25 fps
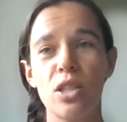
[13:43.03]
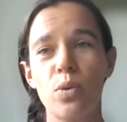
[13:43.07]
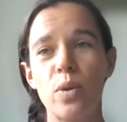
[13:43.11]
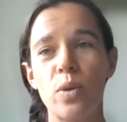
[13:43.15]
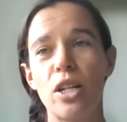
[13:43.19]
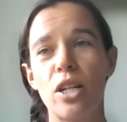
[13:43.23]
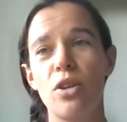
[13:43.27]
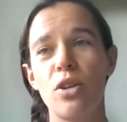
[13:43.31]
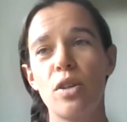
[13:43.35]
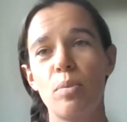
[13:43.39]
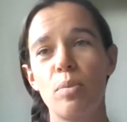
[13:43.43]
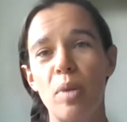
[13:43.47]
We
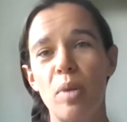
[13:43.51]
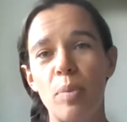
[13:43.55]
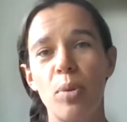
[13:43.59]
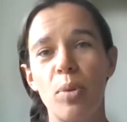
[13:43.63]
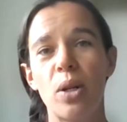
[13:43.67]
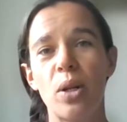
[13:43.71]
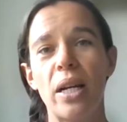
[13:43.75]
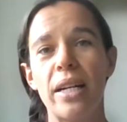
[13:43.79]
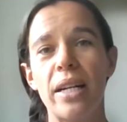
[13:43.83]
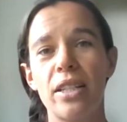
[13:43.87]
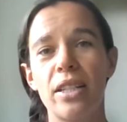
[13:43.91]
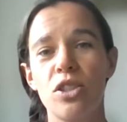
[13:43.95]
know that people
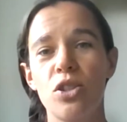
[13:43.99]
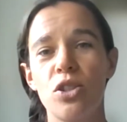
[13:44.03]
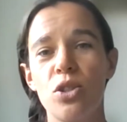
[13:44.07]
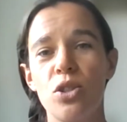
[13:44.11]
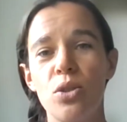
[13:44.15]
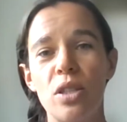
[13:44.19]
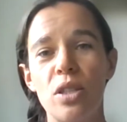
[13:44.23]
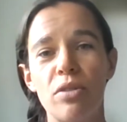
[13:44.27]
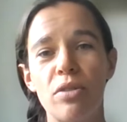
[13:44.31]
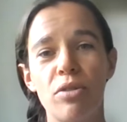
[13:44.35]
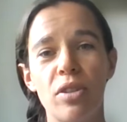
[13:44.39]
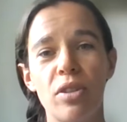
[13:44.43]
like to do
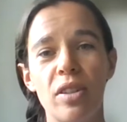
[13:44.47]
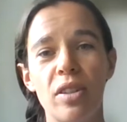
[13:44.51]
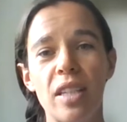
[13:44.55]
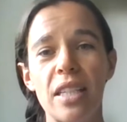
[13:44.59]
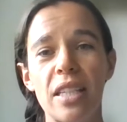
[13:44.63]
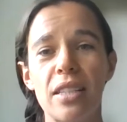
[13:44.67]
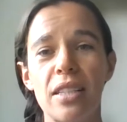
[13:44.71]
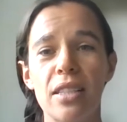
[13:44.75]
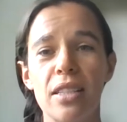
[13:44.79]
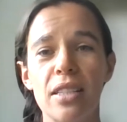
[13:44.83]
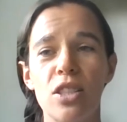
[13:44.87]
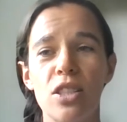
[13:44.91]
different
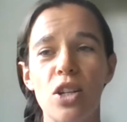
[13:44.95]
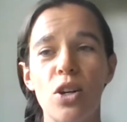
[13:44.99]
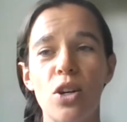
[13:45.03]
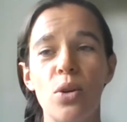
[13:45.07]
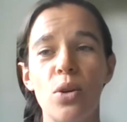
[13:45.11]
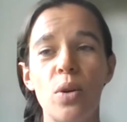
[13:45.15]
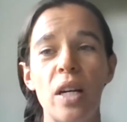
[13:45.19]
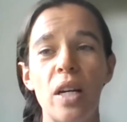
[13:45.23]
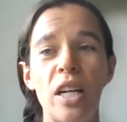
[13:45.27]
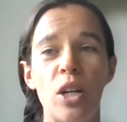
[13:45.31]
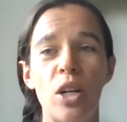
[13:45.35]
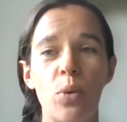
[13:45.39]
things,
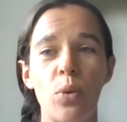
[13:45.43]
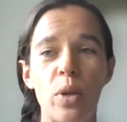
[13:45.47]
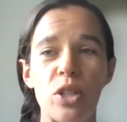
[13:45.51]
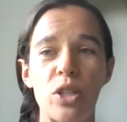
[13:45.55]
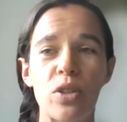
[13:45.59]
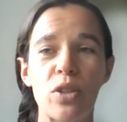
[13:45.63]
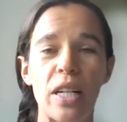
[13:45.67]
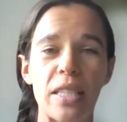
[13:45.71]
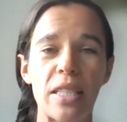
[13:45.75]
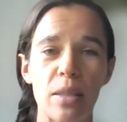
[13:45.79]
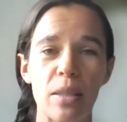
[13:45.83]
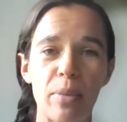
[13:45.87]
so we
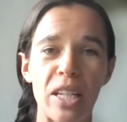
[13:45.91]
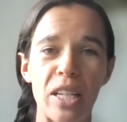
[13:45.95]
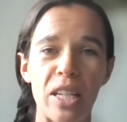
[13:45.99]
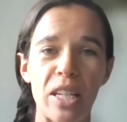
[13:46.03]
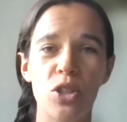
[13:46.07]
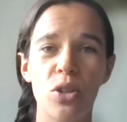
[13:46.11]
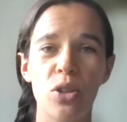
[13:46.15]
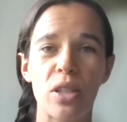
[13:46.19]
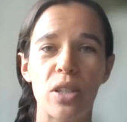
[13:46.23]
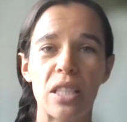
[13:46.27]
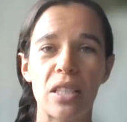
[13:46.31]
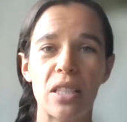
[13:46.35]
try to make
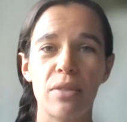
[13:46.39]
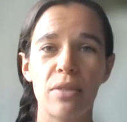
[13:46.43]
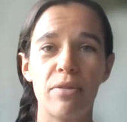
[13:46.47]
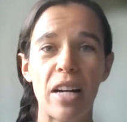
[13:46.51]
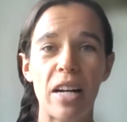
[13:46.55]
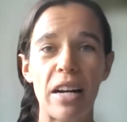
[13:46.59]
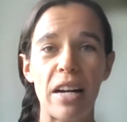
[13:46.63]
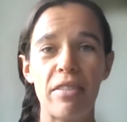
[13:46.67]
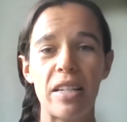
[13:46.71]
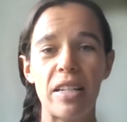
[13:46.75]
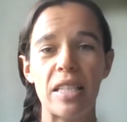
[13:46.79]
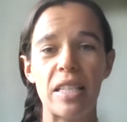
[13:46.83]
sure there's a
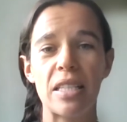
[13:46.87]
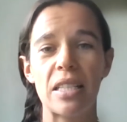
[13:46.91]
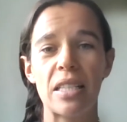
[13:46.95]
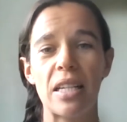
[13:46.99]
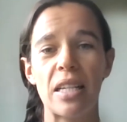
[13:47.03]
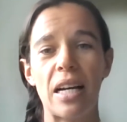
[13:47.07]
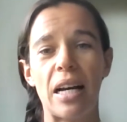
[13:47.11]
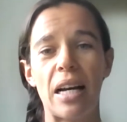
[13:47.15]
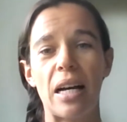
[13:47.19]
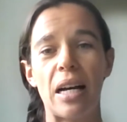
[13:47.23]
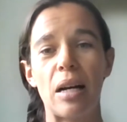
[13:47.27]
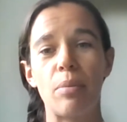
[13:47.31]
varied
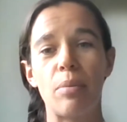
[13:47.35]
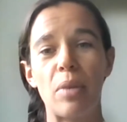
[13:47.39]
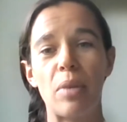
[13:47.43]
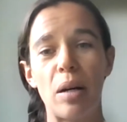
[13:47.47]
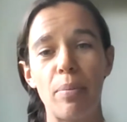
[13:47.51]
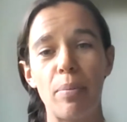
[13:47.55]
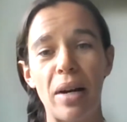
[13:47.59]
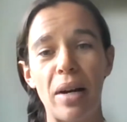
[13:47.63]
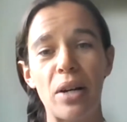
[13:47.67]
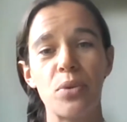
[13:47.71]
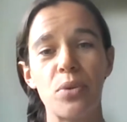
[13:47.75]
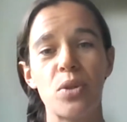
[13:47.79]
um,
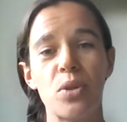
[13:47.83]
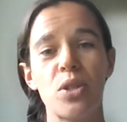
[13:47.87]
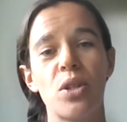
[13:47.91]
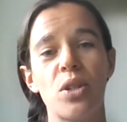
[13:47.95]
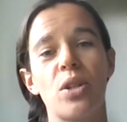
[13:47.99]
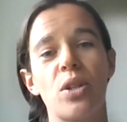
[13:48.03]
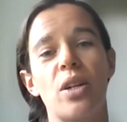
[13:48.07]
amount.